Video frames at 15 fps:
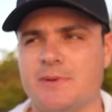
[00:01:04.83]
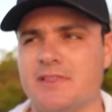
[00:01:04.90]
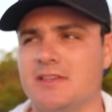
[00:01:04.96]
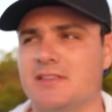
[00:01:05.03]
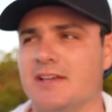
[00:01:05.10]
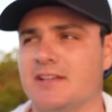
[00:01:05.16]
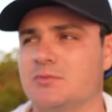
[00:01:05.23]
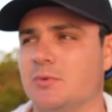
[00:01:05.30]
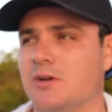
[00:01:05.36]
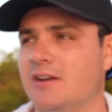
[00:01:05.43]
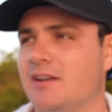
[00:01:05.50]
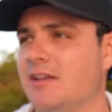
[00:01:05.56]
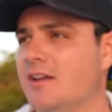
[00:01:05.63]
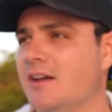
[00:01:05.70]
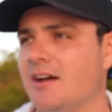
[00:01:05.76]
I think that's
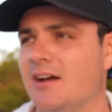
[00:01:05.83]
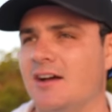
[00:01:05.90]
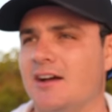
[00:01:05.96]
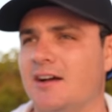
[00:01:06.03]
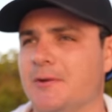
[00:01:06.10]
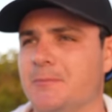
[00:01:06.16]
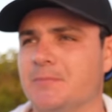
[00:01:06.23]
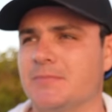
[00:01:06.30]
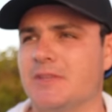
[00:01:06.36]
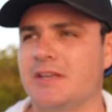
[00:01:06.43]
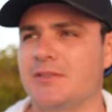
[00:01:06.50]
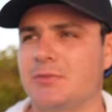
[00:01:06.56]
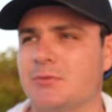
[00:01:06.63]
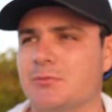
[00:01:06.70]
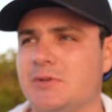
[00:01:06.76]
what, um,
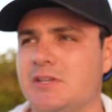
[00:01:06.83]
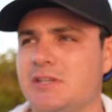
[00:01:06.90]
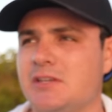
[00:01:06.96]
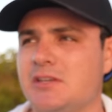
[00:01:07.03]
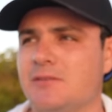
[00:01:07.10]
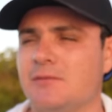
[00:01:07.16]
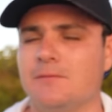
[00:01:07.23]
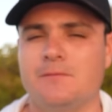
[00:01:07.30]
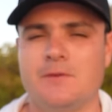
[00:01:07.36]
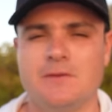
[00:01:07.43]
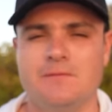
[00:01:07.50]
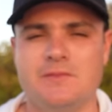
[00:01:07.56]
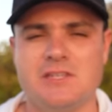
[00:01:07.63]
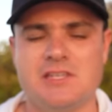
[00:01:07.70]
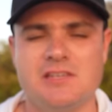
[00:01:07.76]
like three
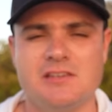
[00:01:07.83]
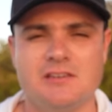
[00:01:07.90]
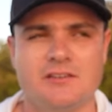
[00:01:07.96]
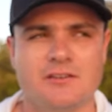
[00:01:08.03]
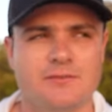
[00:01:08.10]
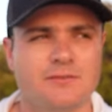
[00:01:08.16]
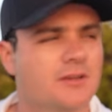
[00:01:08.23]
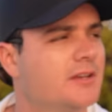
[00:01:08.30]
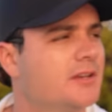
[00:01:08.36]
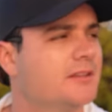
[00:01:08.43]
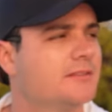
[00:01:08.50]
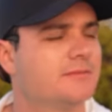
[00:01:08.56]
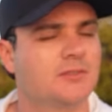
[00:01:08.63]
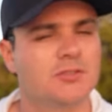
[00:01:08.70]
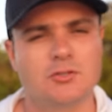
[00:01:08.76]
fifty or a
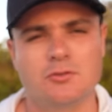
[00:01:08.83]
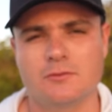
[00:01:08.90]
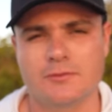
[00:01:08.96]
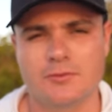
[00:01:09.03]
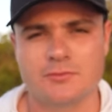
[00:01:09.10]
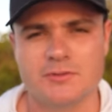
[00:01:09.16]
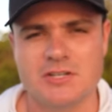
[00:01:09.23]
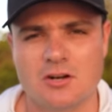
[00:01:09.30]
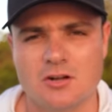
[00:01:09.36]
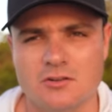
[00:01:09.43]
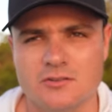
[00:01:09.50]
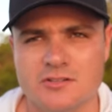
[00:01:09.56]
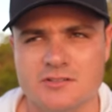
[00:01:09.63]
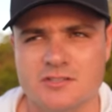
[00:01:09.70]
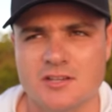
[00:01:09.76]
little over three
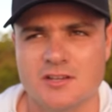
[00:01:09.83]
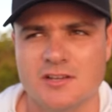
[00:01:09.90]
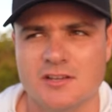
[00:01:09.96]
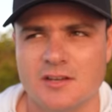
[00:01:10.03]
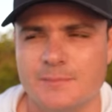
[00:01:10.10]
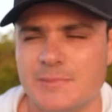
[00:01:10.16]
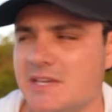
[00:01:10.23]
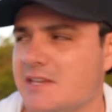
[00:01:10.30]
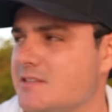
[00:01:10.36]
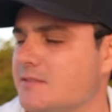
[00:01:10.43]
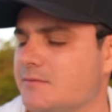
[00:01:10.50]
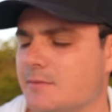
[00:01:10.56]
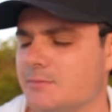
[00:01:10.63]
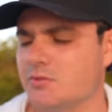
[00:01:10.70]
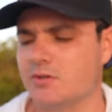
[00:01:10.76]
dollars a piece
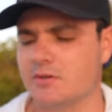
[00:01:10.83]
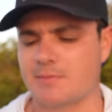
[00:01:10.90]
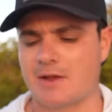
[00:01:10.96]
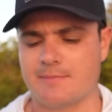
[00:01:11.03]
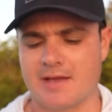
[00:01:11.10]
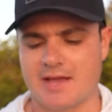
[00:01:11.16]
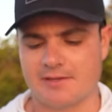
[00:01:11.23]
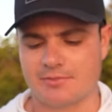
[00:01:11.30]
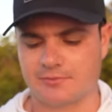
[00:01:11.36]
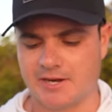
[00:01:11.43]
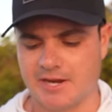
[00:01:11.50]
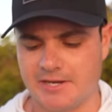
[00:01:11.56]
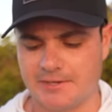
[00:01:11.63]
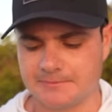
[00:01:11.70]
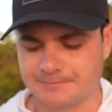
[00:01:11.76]
if I'm doing my math
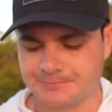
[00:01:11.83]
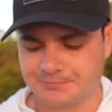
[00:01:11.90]
right.